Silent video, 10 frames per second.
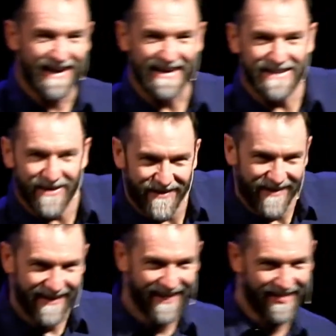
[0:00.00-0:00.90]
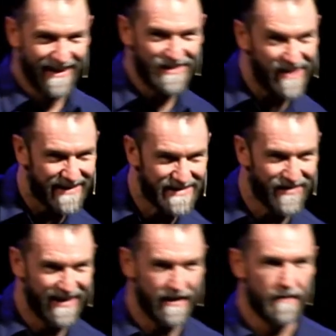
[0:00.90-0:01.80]
I dare you. Try it
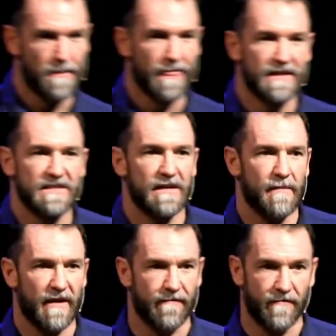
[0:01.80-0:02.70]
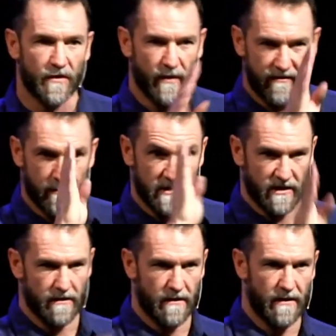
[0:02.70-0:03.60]
this week. Sit about 1 foot away from
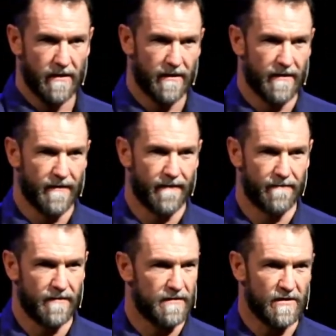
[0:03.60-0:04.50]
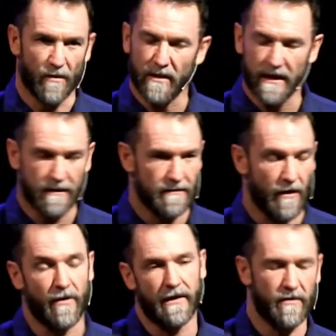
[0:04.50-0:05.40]
each other. Don't blink.
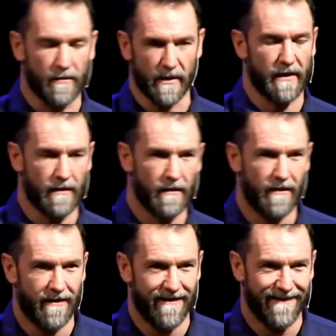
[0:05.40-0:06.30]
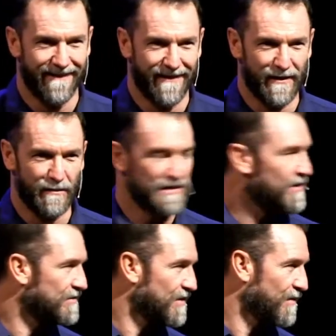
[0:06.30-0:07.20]
Okay, you can blink. But
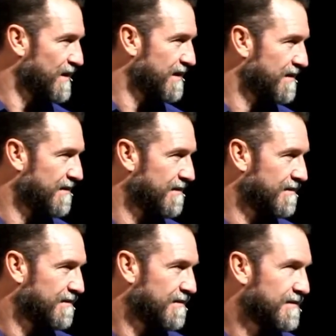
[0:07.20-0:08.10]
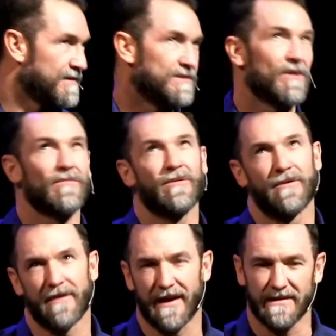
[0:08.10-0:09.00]
don't turn away. Don't
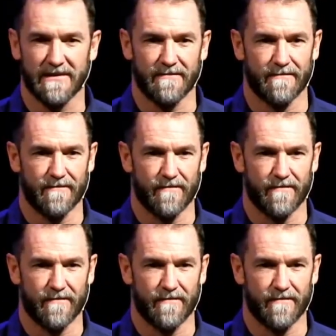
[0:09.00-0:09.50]
roll your eyes.